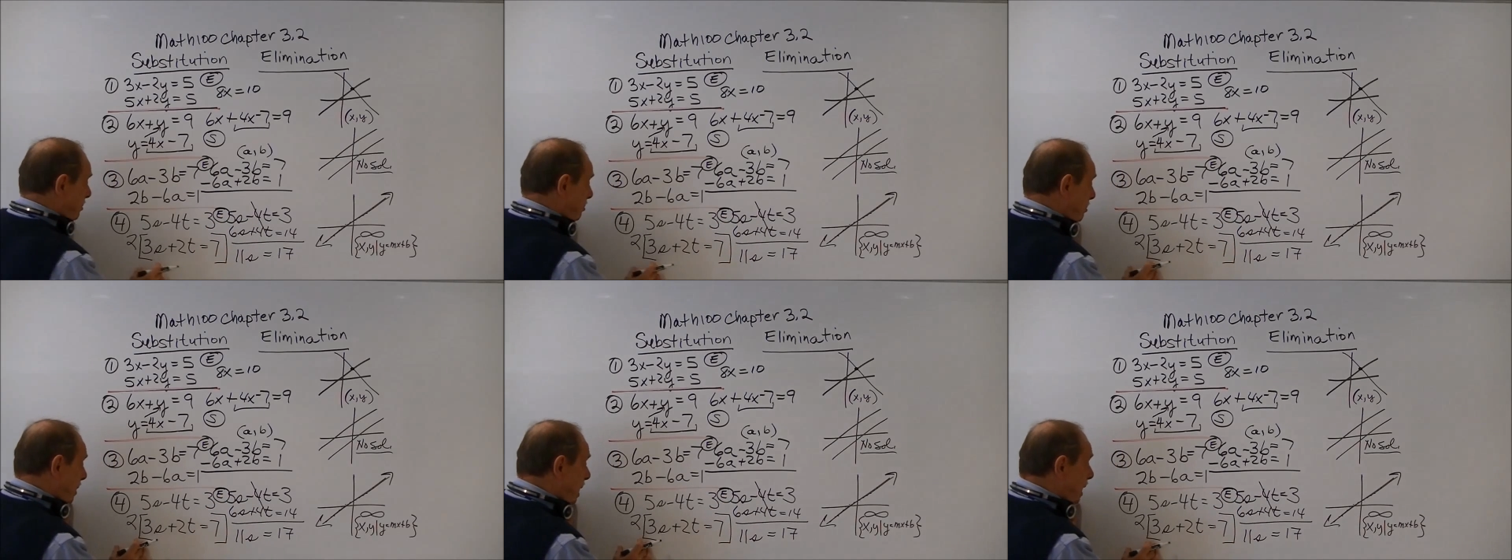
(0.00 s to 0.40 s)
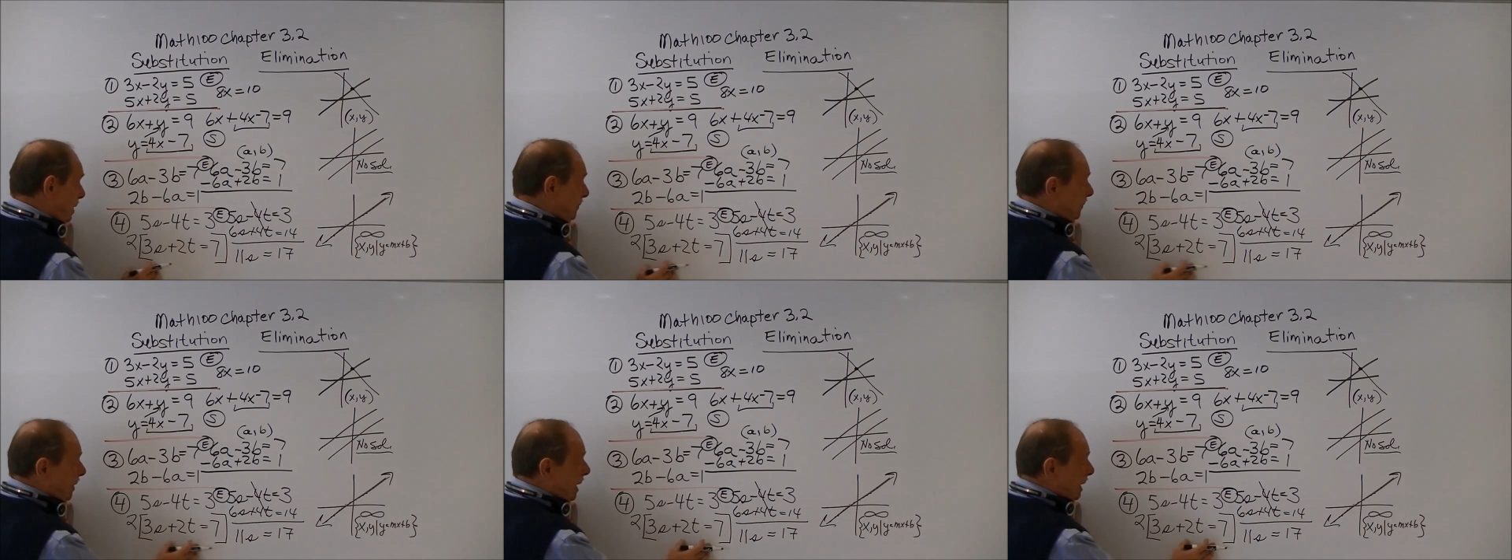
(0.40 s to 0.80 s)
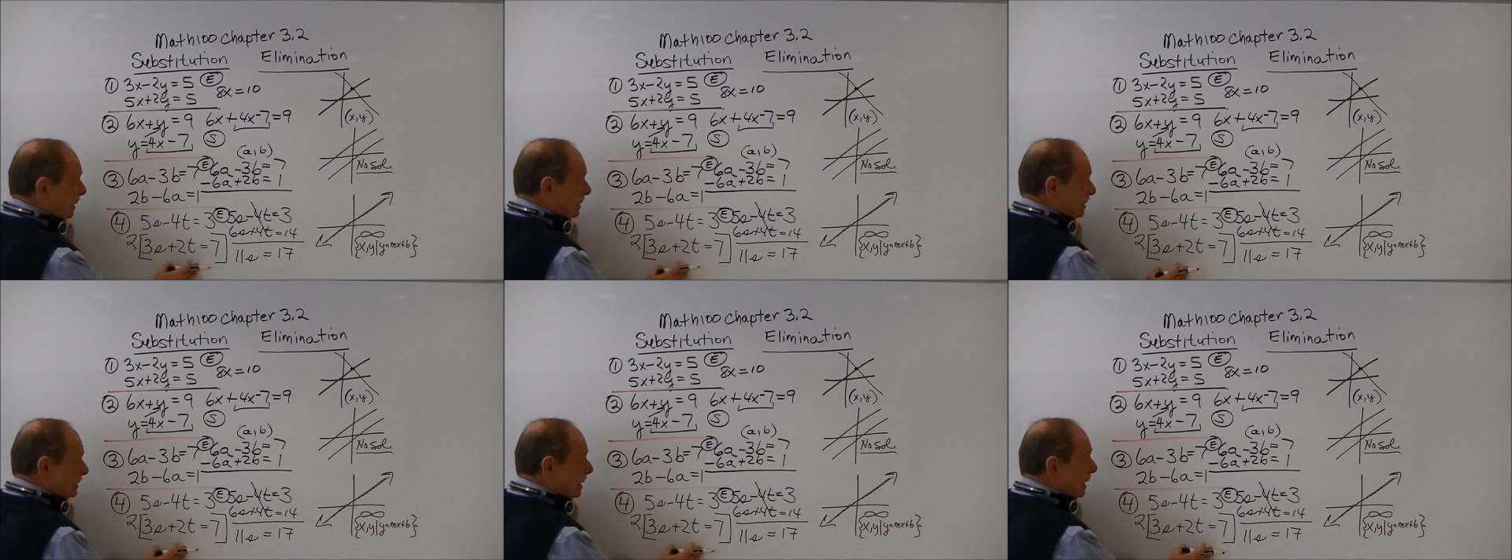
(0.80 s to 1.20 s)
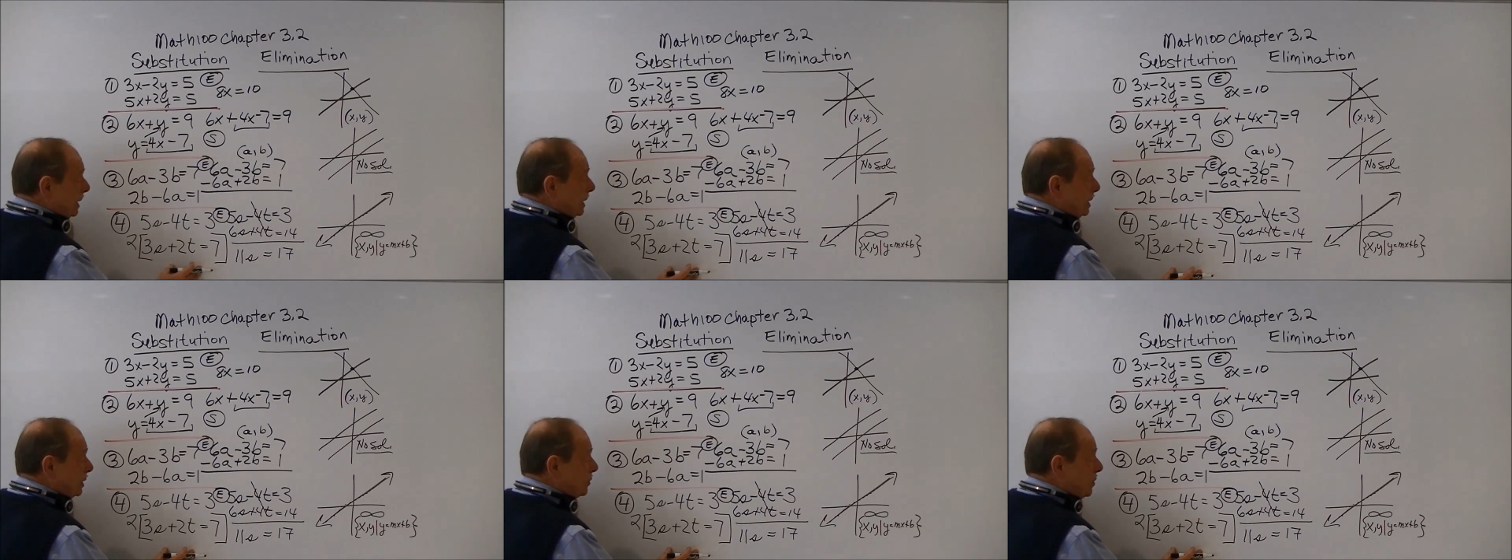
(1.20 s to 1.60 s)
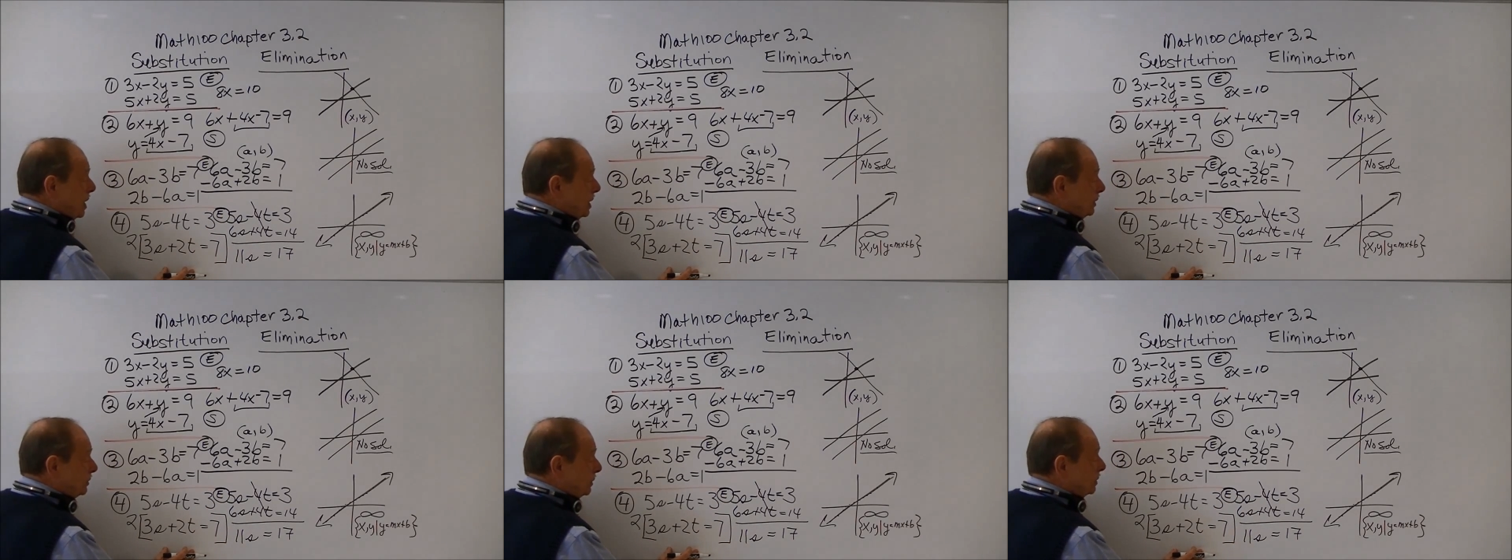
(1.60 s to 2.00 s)
modify the second
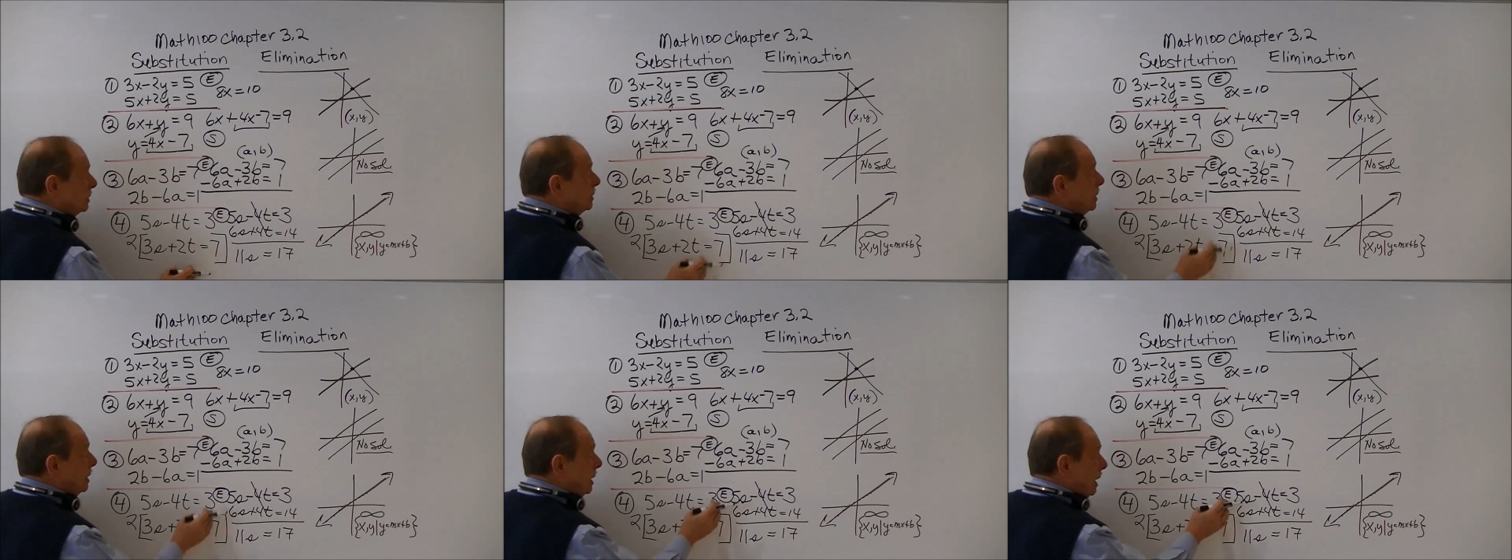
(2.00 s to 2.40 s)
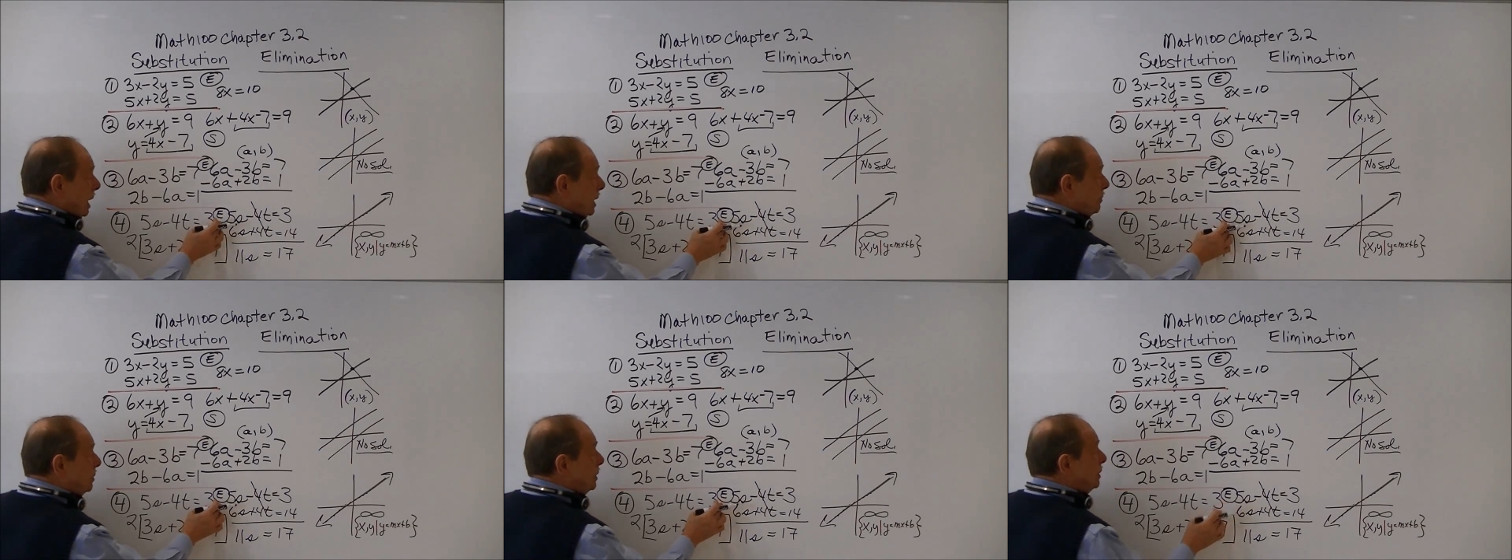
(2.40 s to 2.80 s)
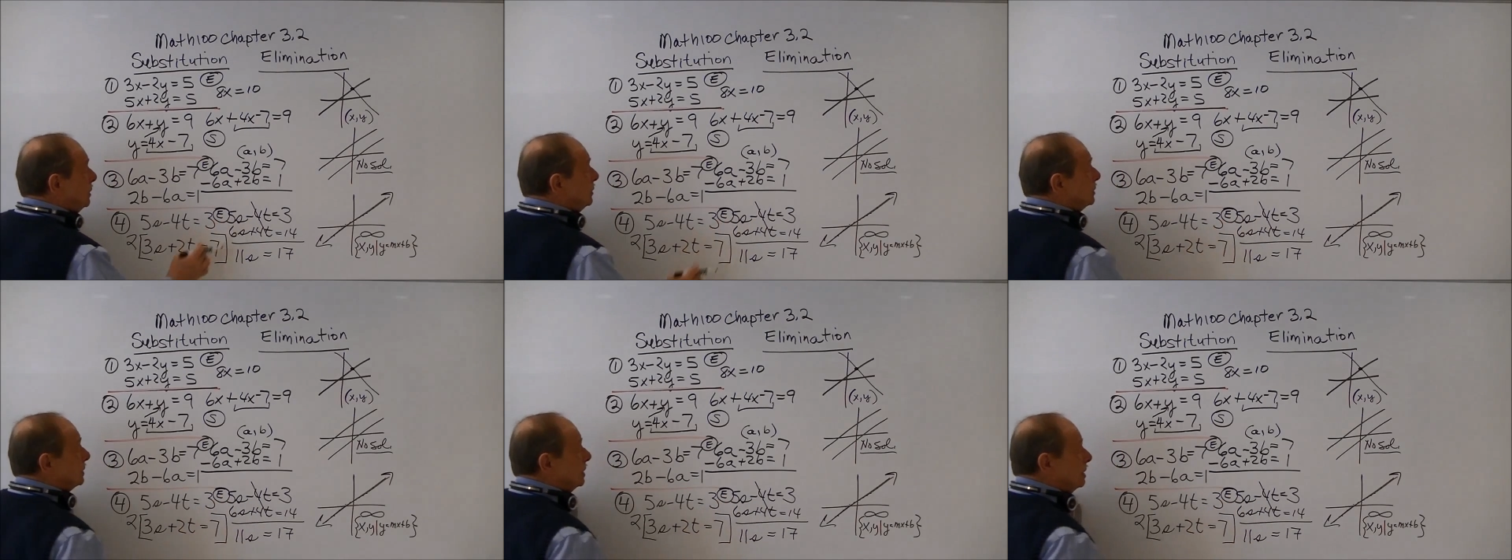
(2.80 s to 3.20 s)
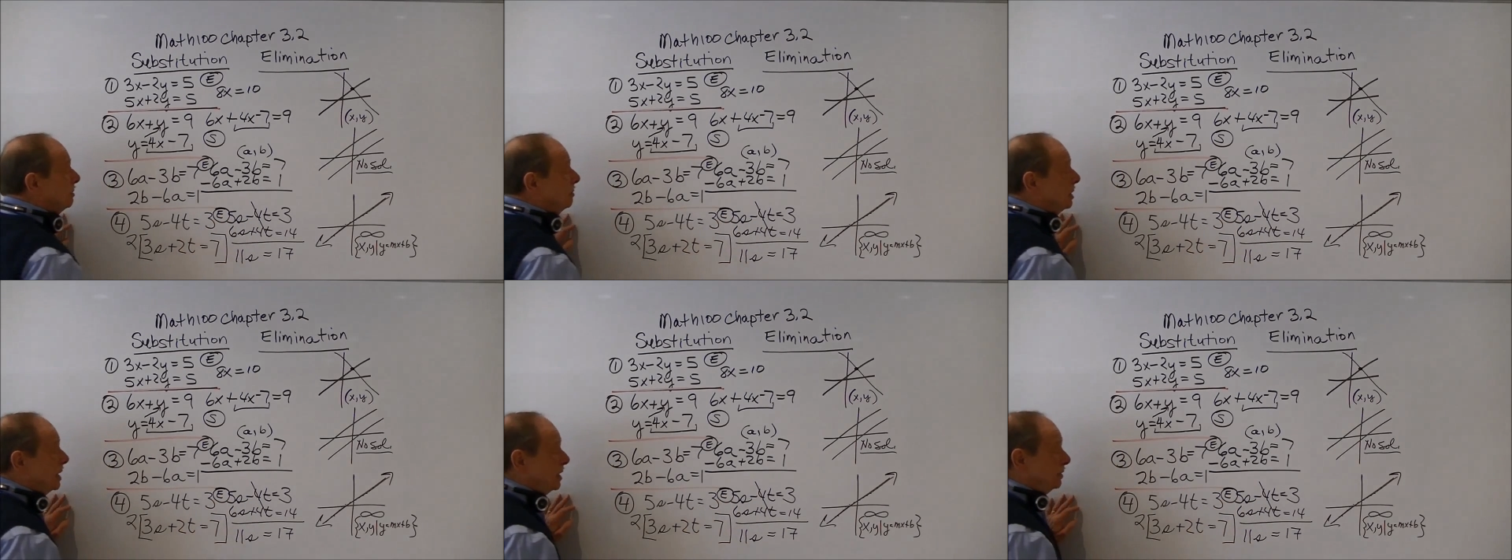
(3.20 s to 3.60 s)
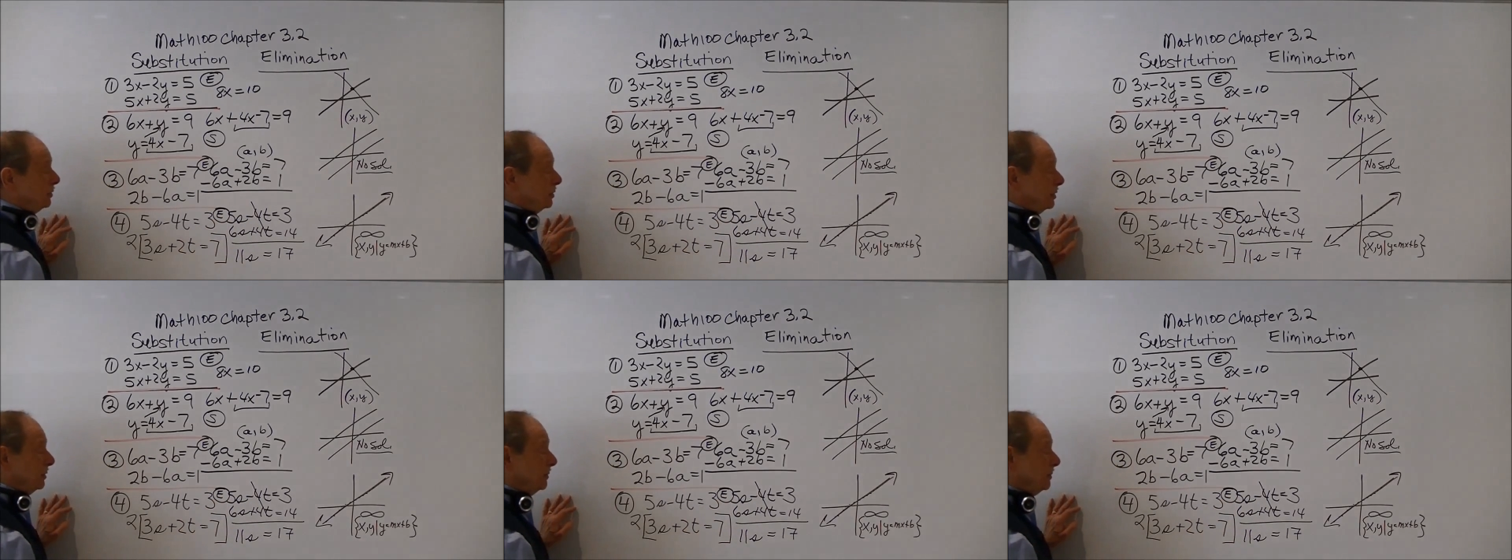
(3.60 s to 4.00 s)
equation, and we'd use elimination.